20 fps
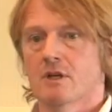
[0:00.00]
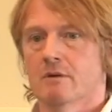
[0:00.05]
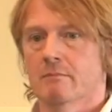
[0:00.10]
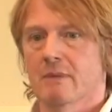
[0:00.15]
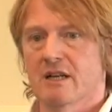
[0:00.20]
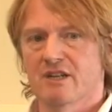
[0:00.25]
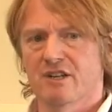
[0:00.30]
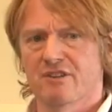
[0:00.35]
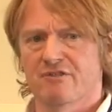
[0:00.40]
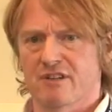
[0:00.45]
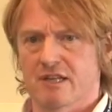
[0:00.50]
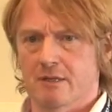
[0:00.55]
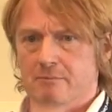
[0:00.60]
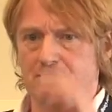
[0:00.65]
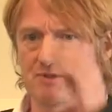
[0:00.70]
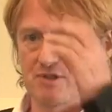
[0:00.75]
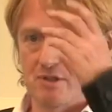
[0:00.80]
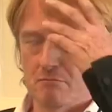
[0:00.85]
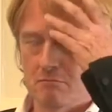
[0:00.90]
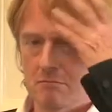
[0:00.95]
Melanie
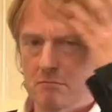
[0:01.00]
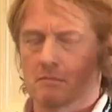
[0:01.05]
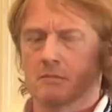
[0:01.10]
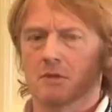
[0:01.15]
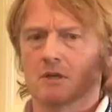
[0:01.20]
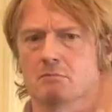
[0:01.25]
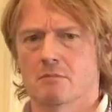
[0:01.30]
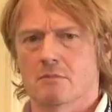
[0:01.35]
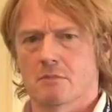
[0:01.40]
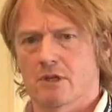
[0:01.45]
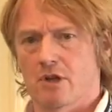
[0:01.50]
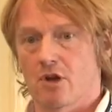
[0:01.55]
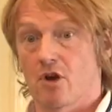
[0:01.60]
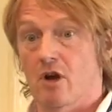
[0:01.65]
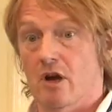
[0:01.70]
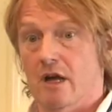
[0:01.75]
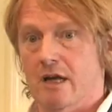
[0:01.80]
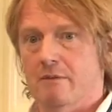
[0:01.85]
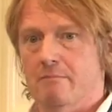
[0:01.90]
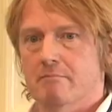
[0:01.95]
Phillips and
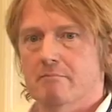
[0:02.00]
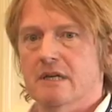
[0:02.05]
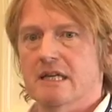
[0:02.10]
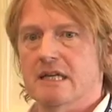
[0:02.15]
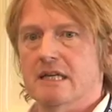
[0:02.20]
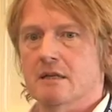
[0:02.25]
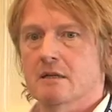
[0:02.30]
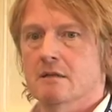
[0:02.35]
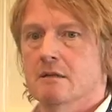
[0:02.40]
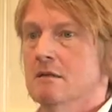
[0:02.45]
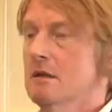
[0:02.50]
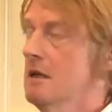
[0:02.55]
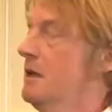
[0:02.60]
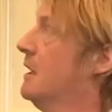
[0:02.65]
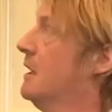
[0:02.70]
I mean